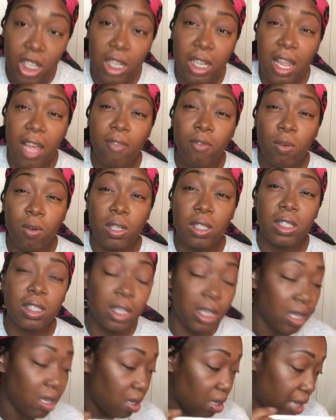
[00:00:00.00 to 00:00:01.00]
your level of
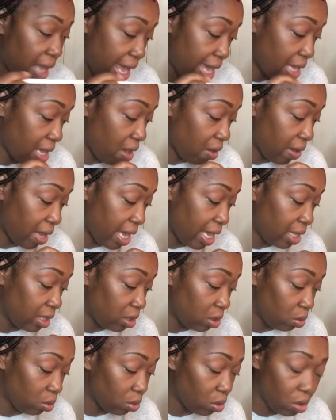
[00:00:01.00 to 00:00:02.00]
skill, like, okay,
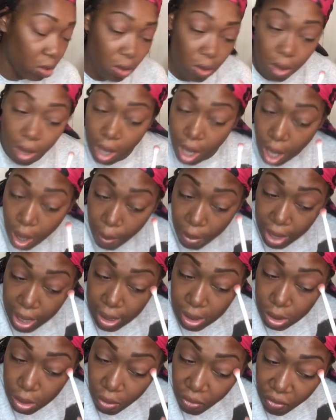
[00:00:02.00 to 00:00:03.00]
do you. But
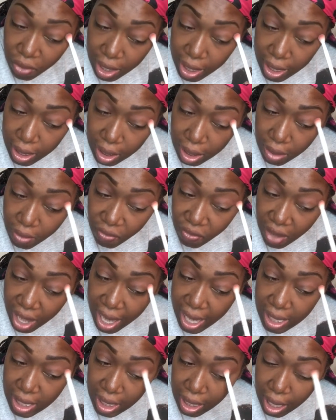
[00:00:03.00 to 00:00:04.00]
I do feel like,
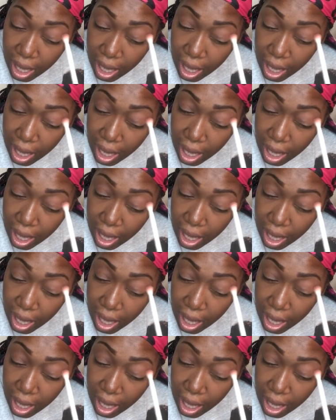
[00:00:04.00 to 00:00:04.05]
find a